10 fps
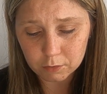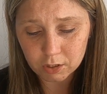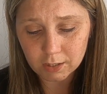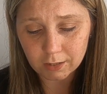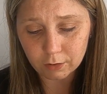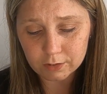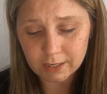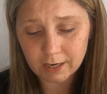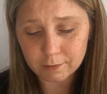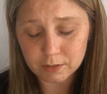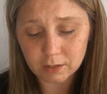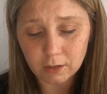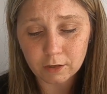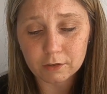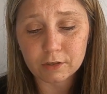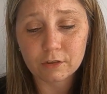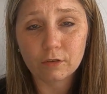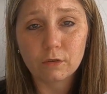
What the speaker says: She's got little tabs in here too,